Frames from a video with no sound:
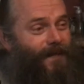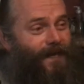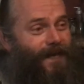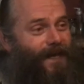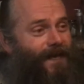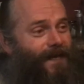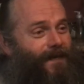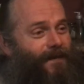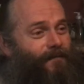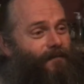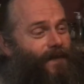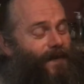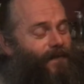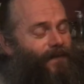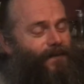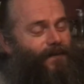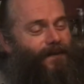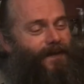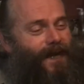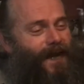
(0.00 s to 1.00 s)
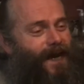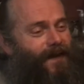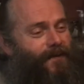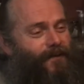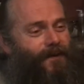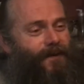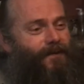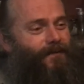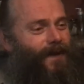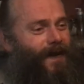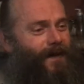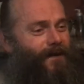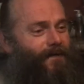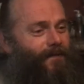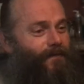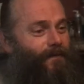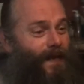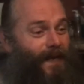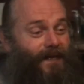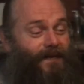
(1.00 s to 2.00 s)
shine, and people will gather
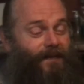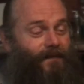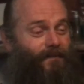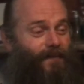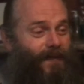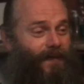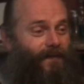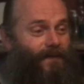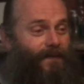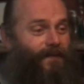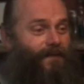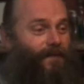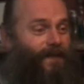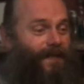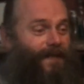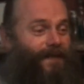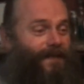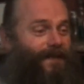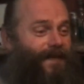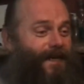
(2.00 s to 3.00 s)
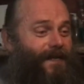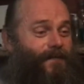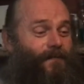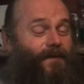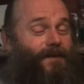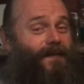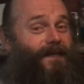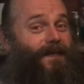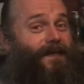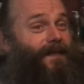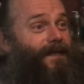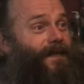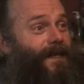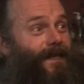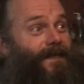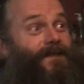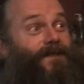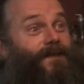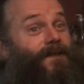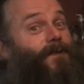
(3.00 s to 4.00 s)
around patient people because that's where the
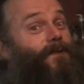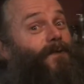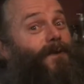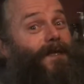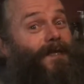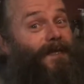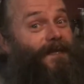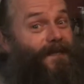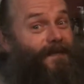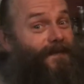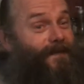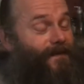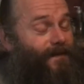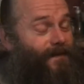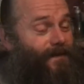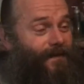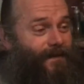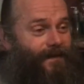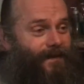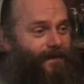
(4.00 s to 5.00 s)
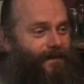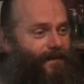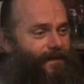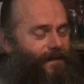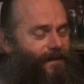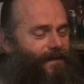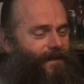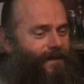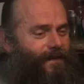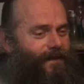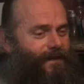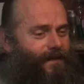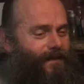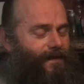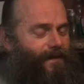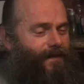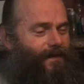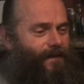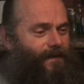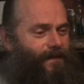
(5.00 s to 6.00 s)
ingenuity is and the
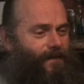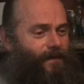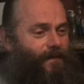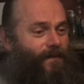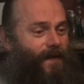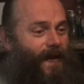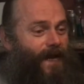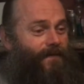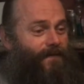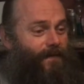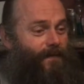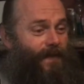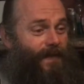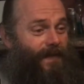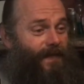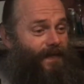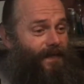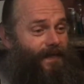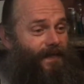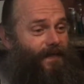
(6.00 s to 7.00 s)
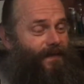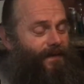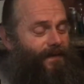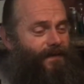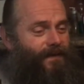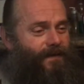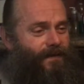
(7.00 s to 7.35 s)
survivability.